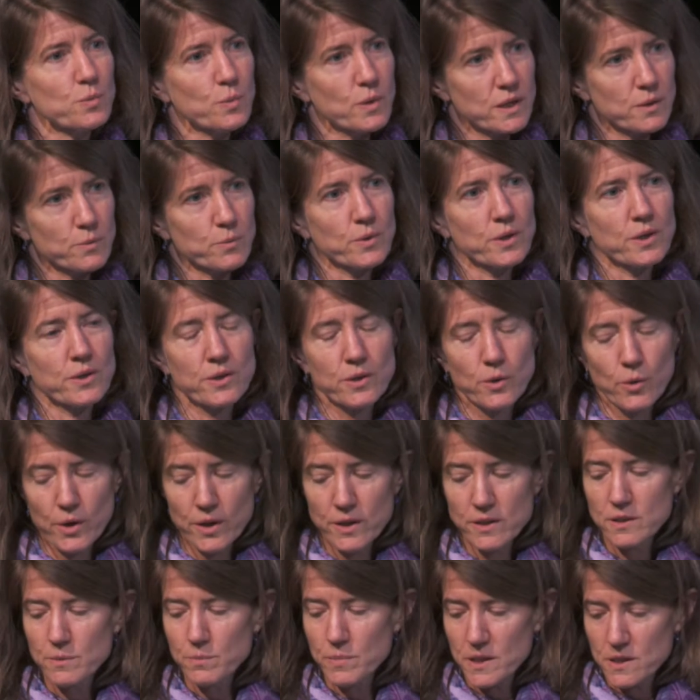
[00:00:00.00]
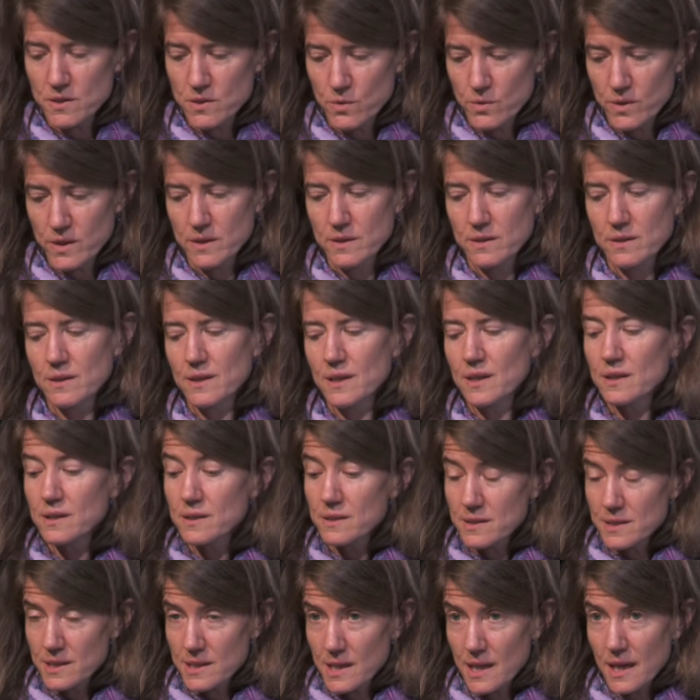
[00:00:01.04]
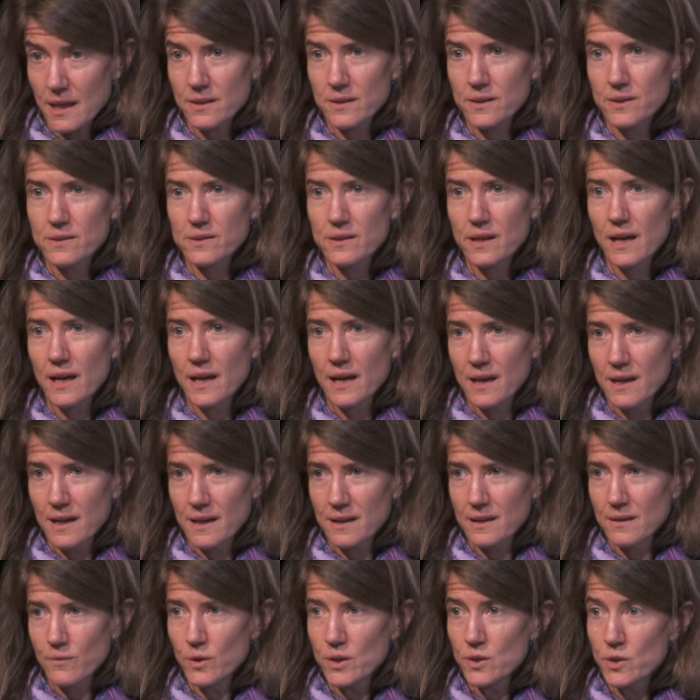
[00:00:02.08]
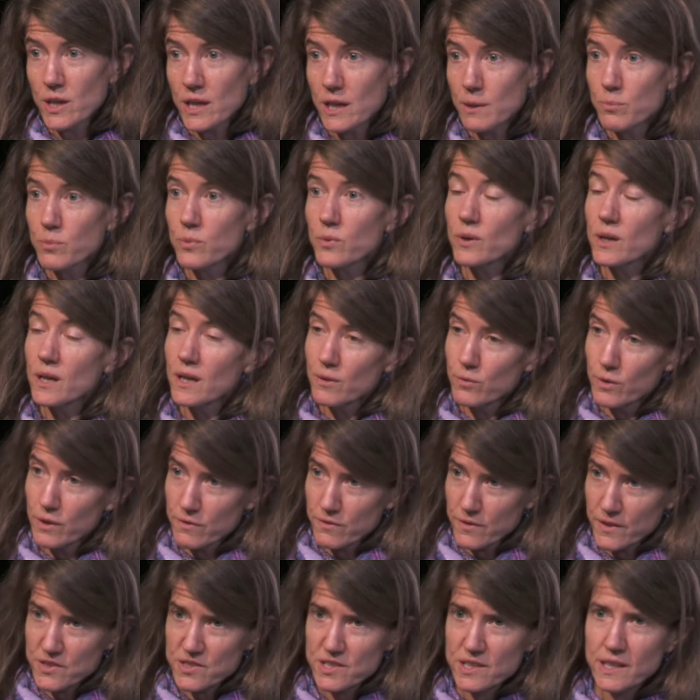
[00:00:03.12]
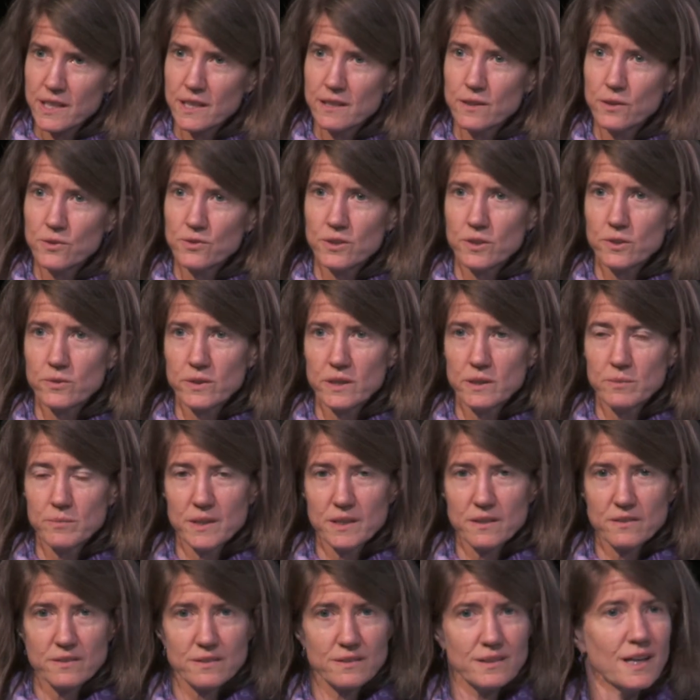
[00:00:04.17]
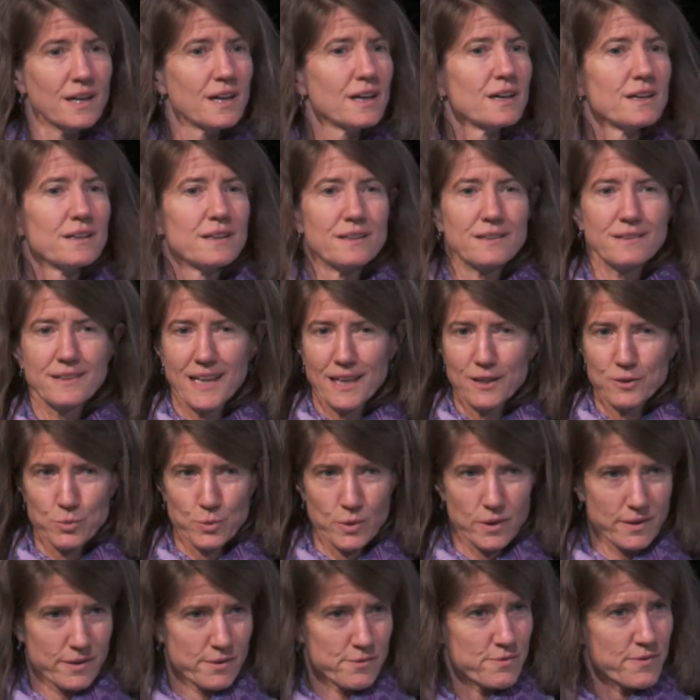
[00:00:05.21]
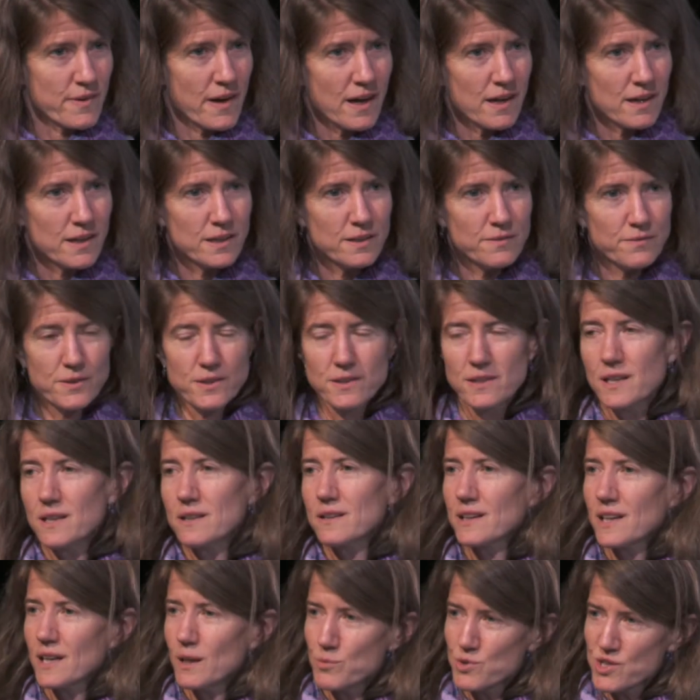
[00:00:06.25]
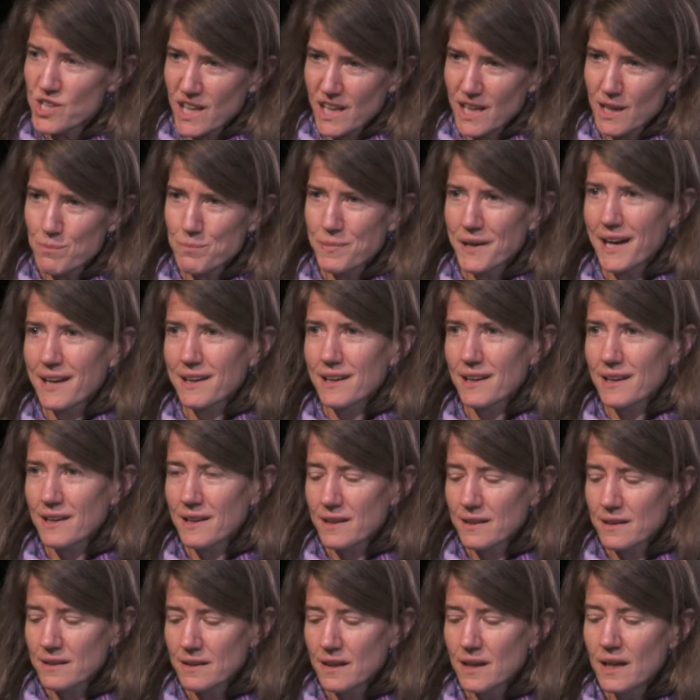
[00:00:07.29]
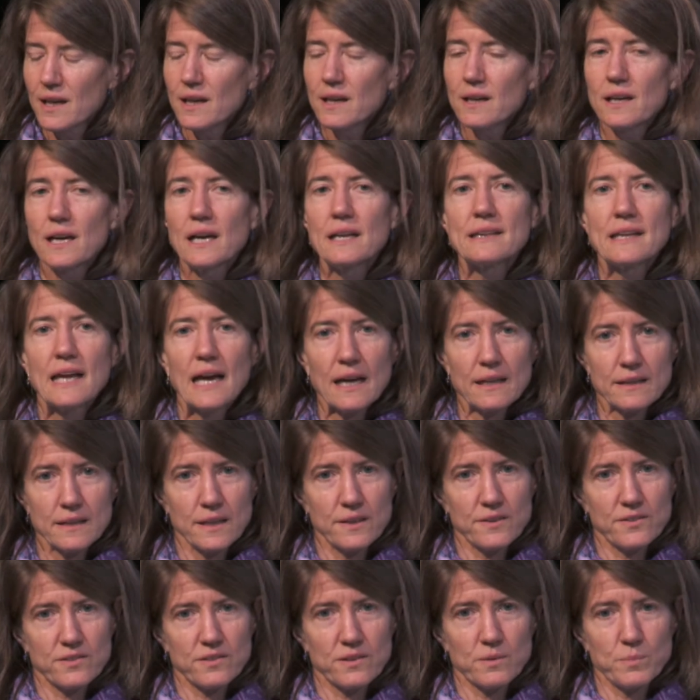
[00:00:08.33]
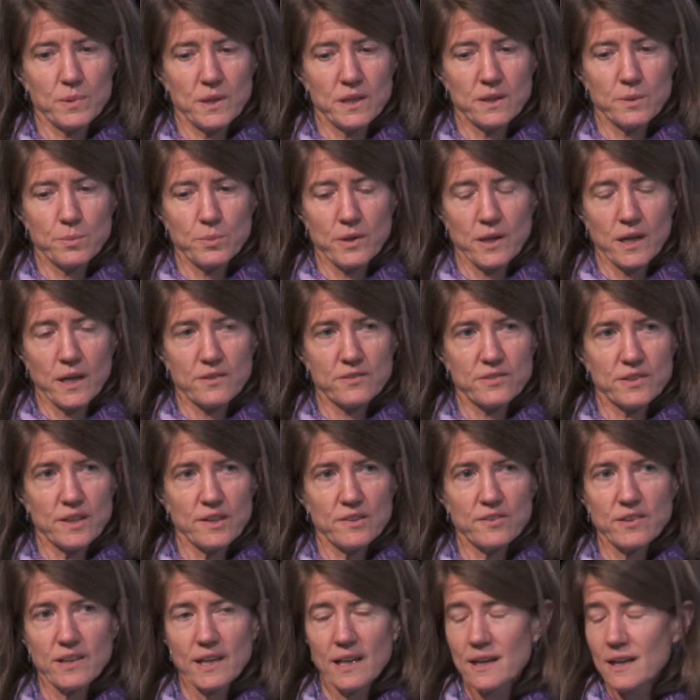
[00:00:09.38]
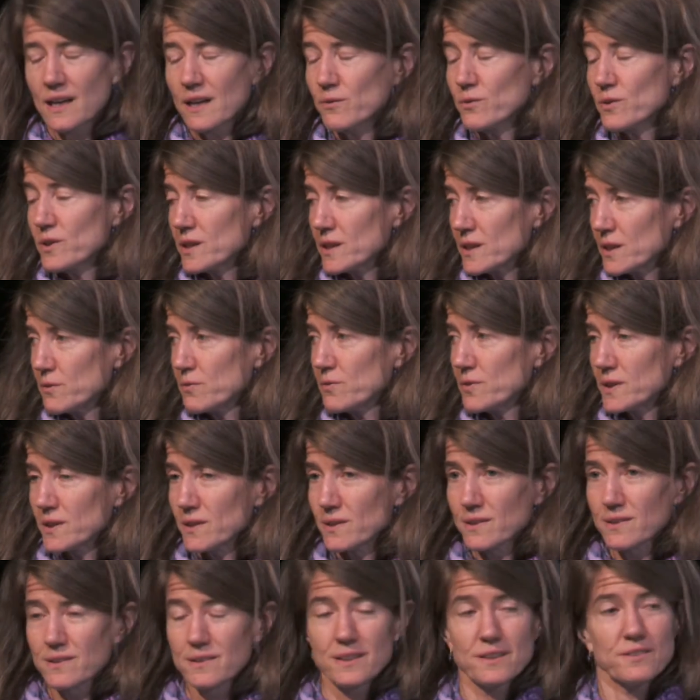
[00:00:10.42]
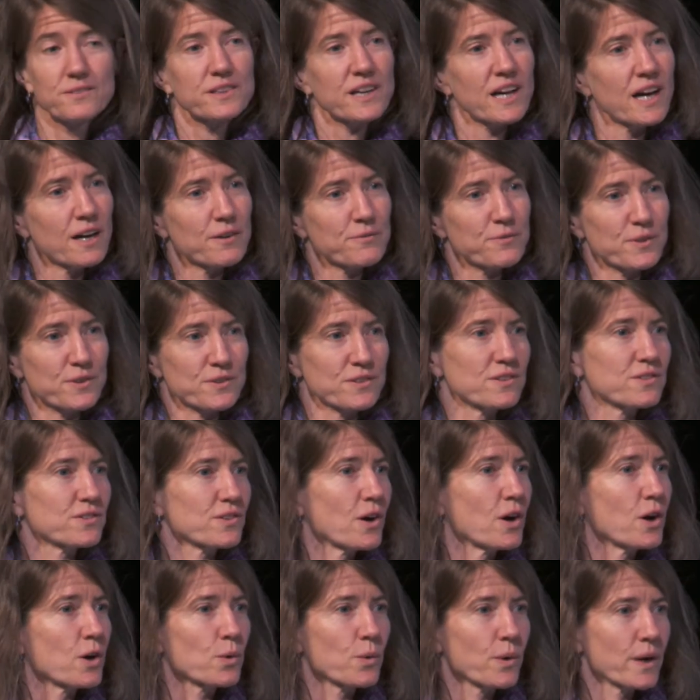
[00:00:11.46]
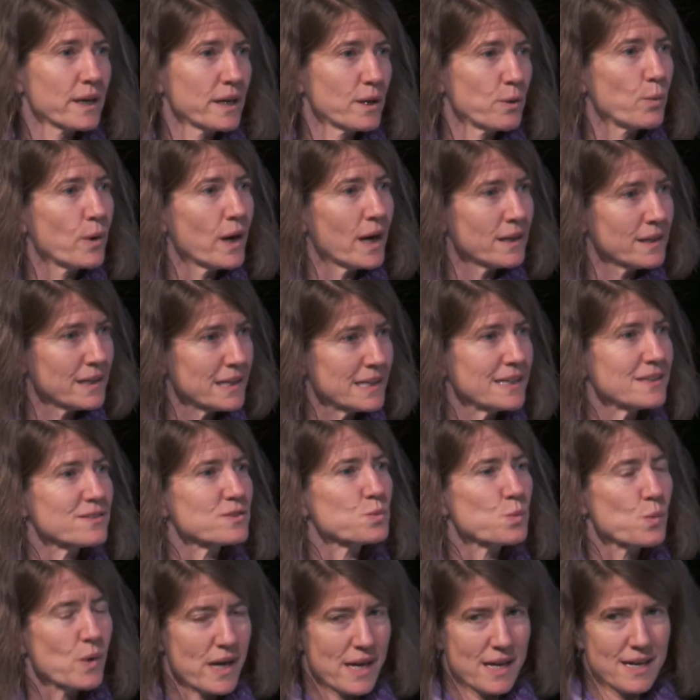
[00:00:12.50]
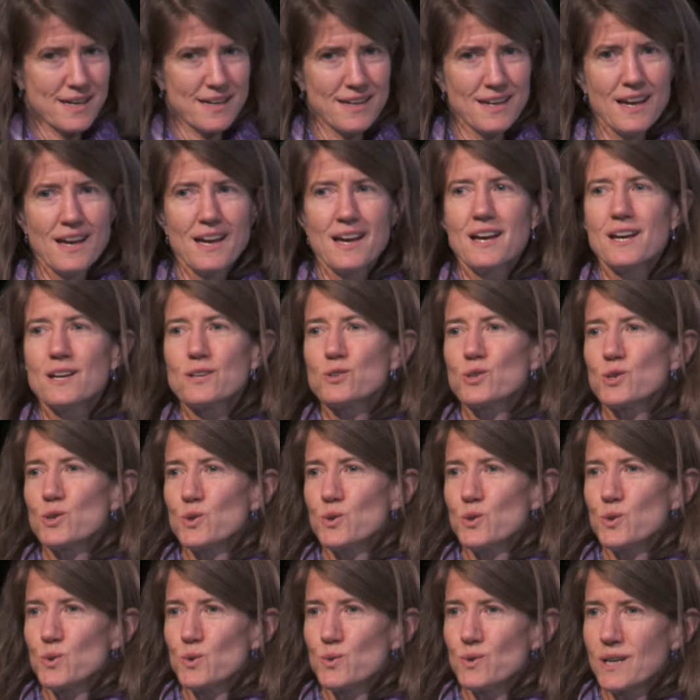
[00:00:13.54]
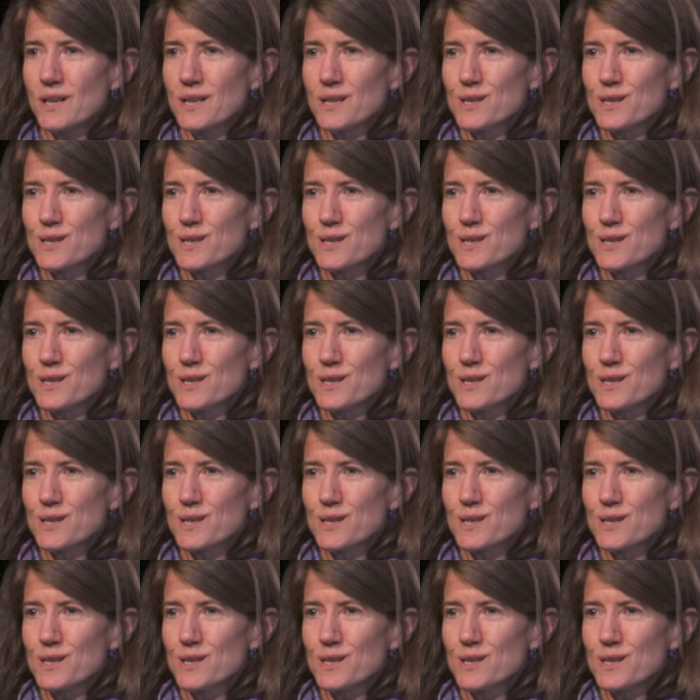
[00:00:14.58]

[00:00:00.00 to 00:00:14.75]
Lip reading: what we're going to be doing together. And you keep revisiting those agreements. Things will evolve. You need to keep checking back in. And that needs to be the process. And I really feel this conference is already well on its way to